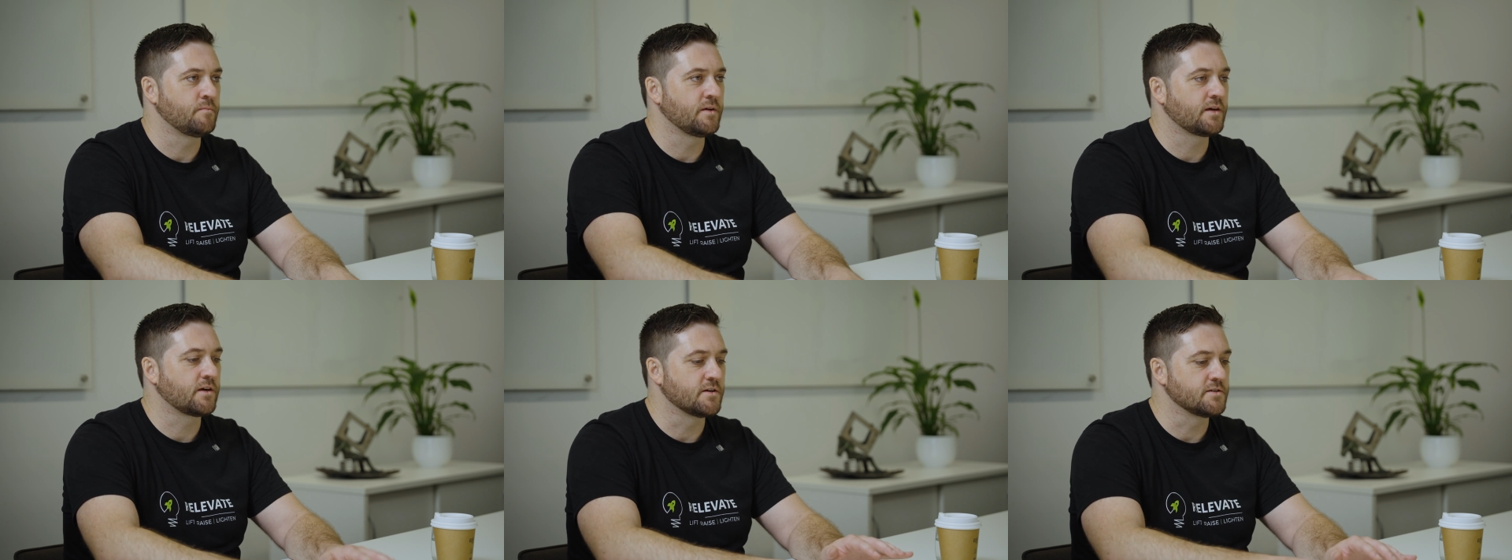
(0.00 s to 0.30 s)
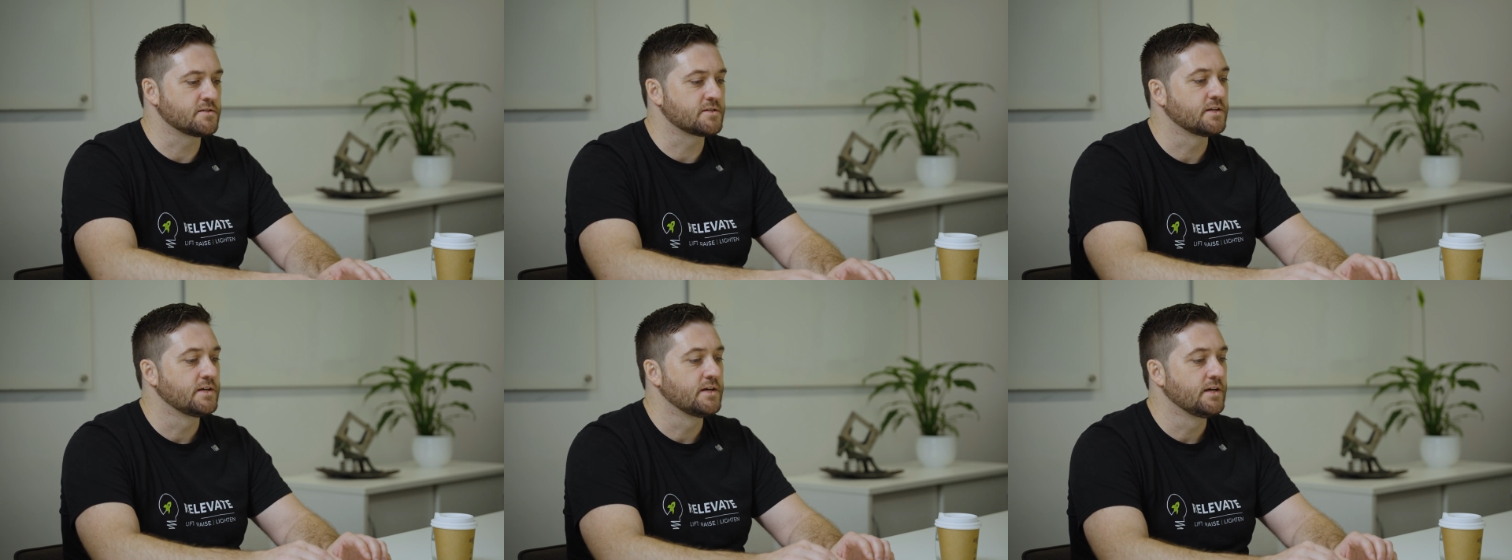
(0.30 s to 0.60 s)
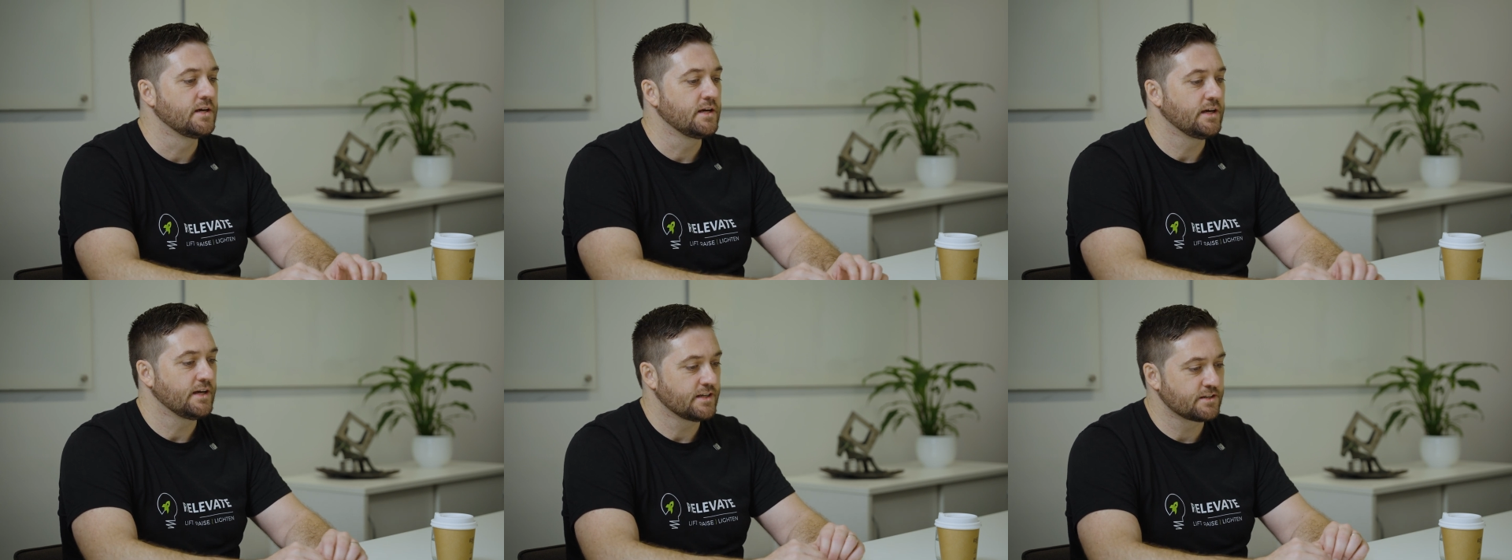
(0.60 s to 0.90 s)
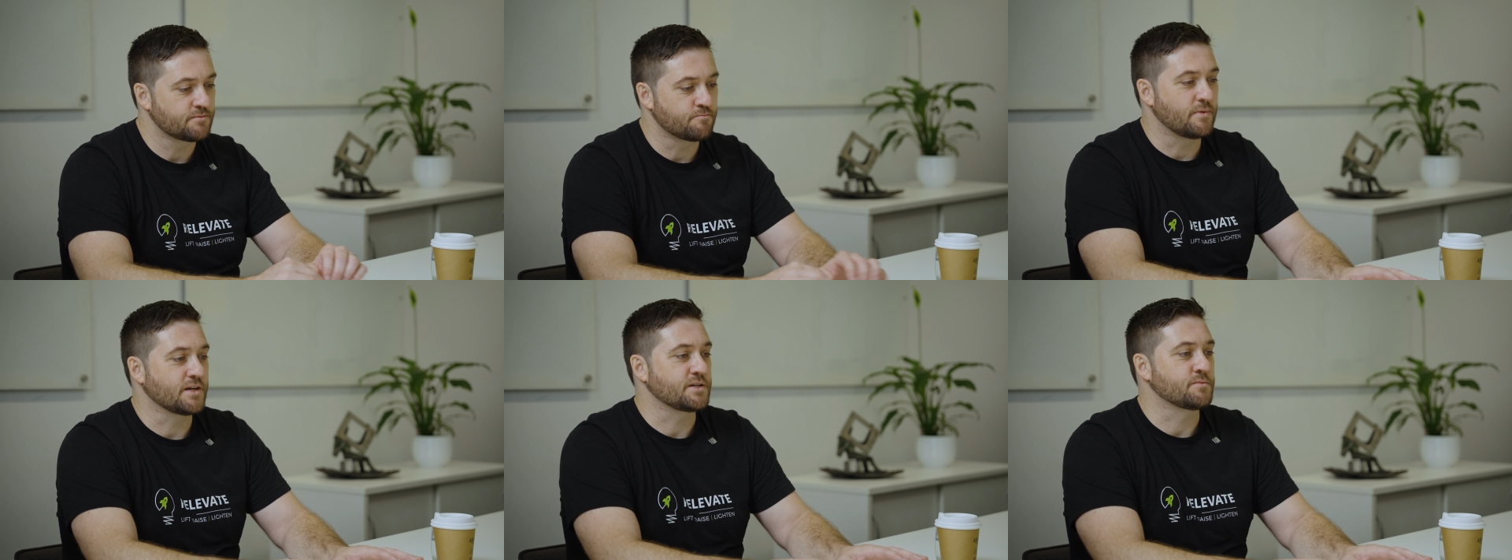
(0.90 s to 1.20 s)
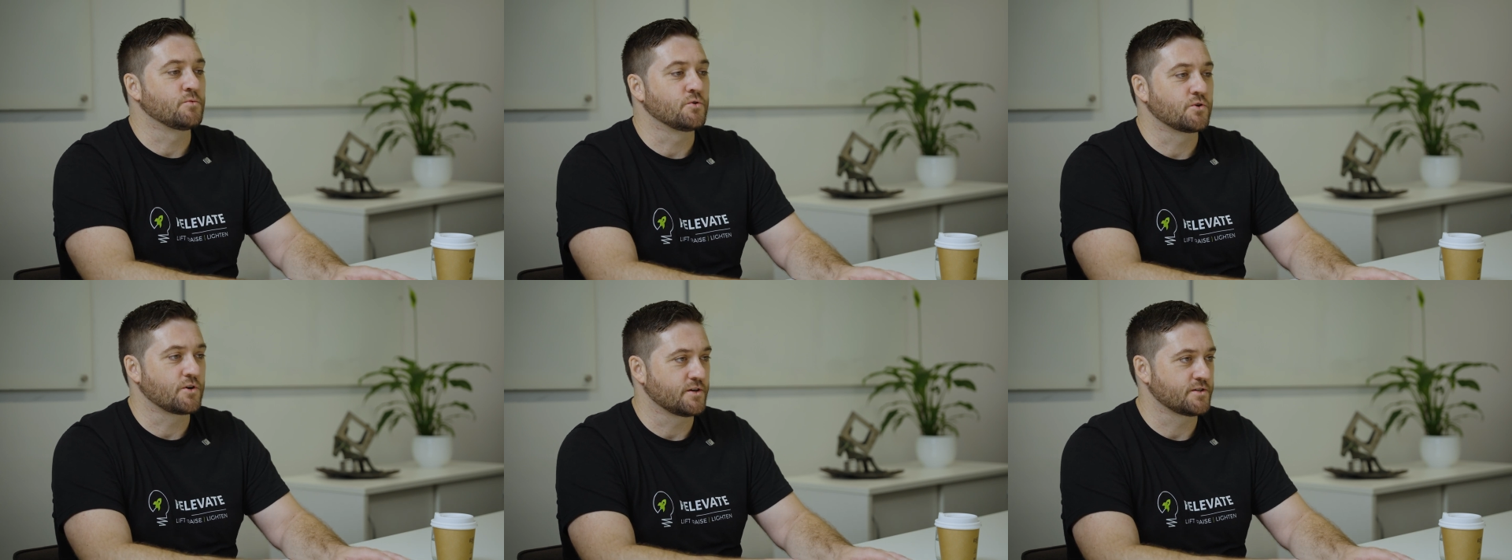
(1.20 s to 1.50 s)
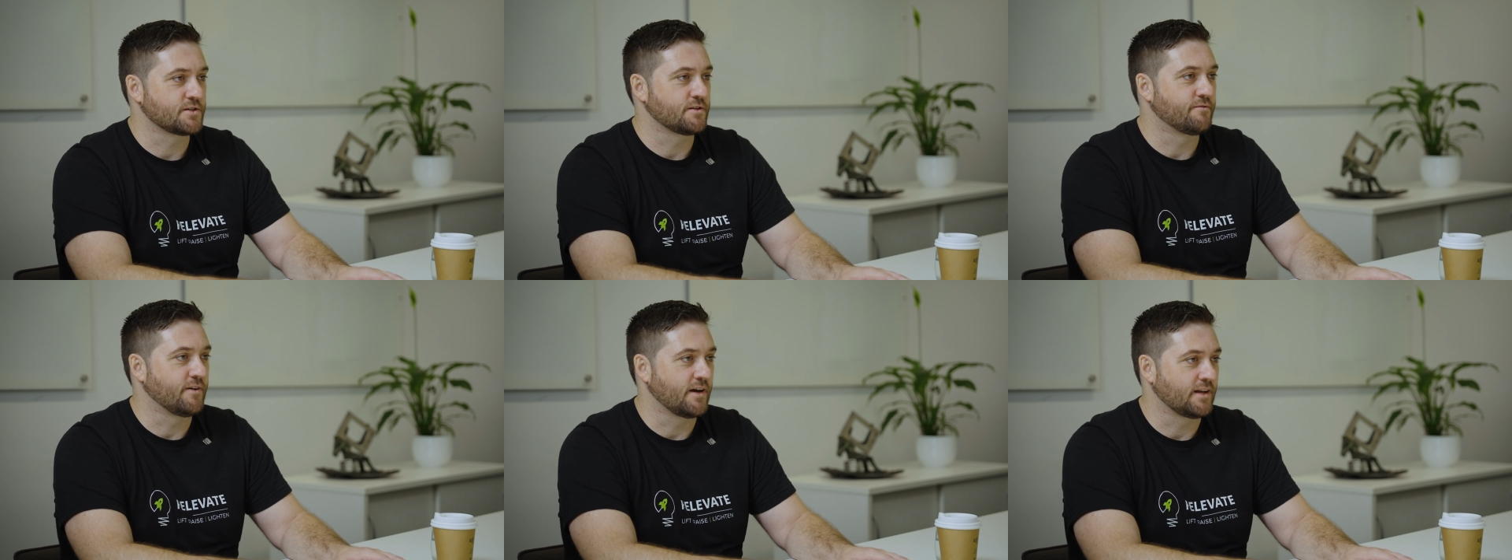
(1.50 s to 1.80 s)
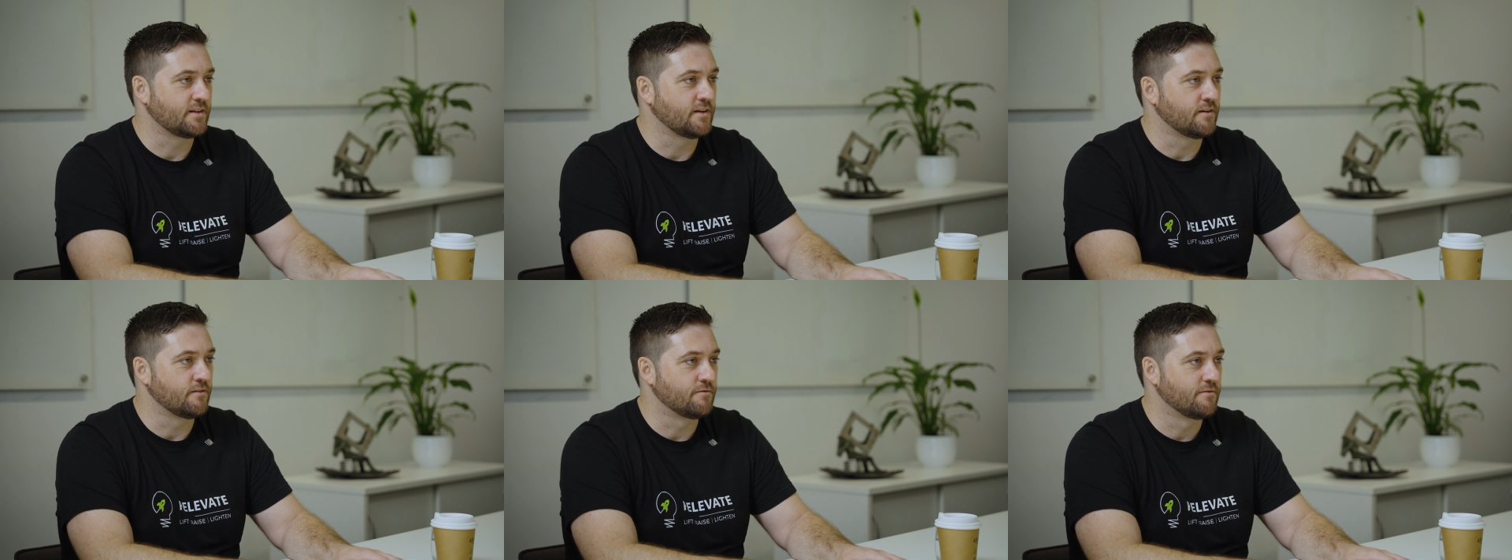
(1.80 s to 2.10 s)
because it's much more cost
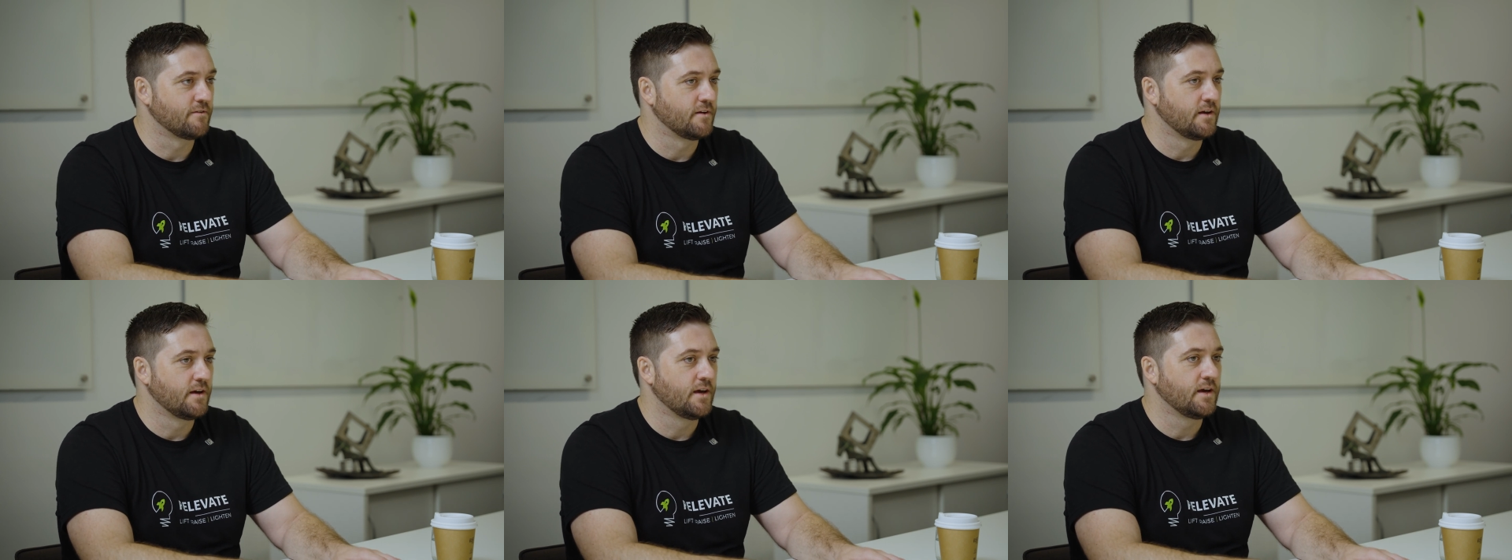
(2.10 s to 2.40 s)
effective.